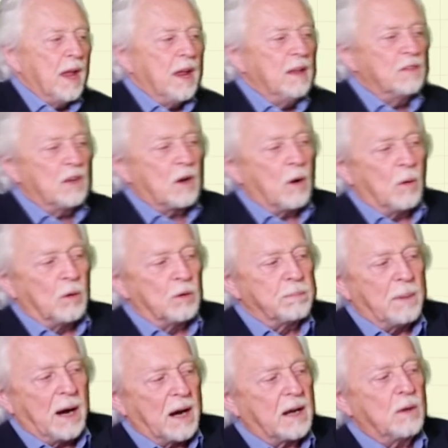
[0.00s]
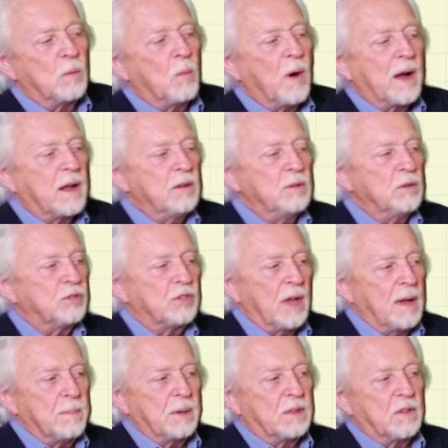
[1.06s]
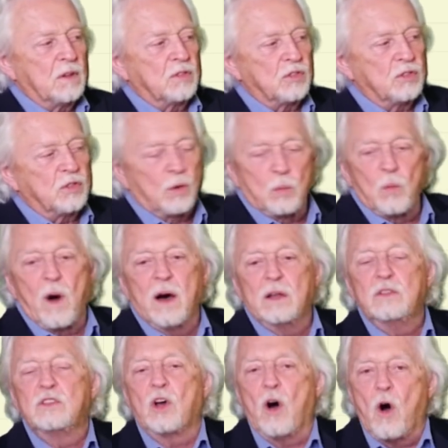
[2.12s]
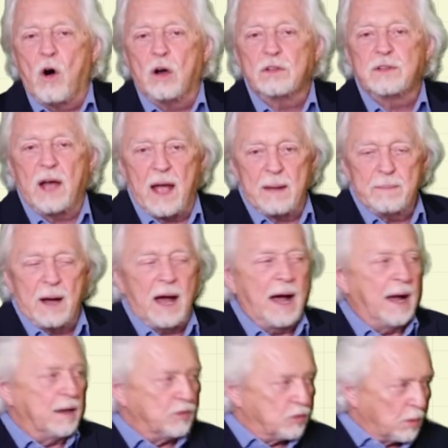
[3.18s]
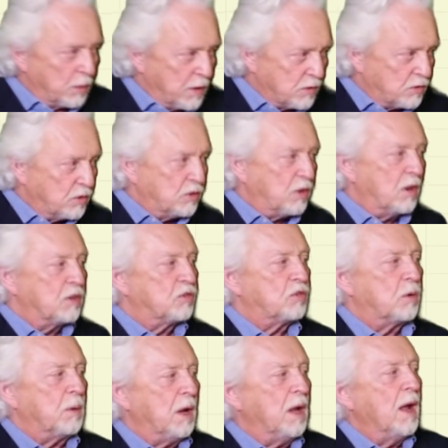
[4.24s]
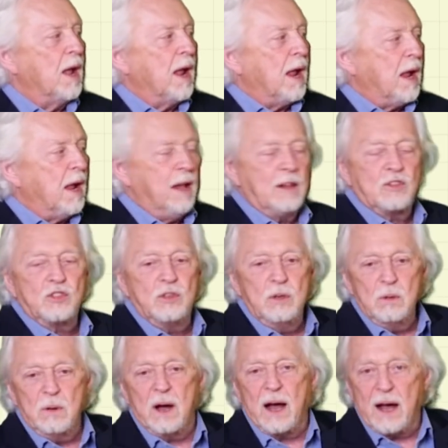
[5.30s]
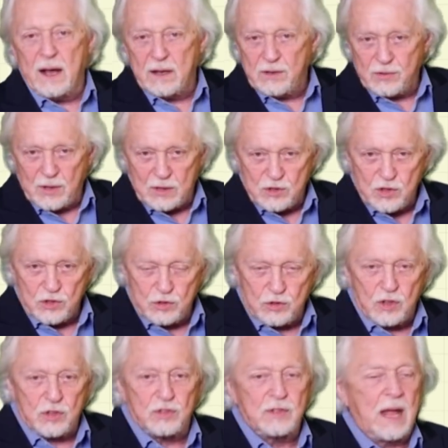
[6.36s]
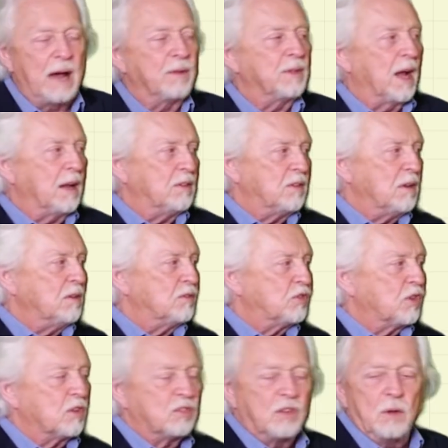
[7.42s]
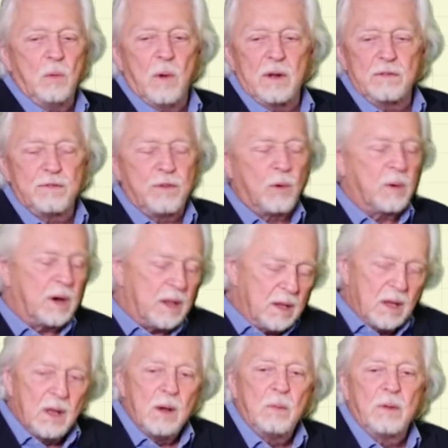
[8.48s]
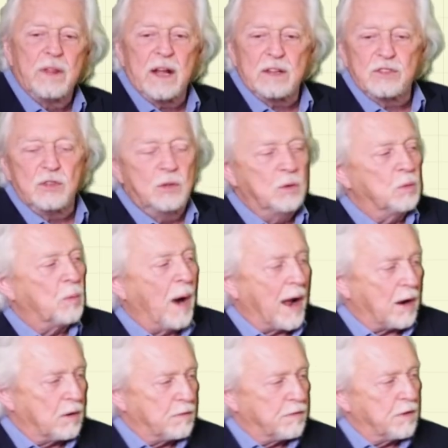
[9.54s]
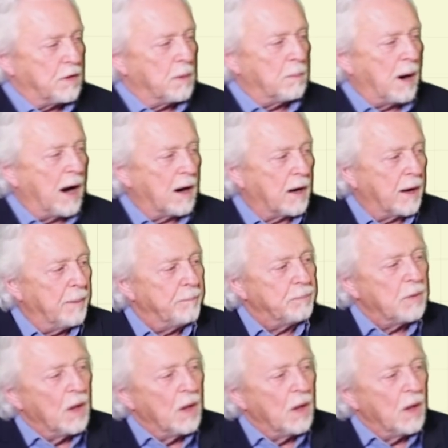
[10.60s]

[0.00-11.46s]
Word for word: In the gold market, what can you say but this is a run to all-time high? So this is history. Each new high, such as just now, 1961.40, well, that's a new record for the market.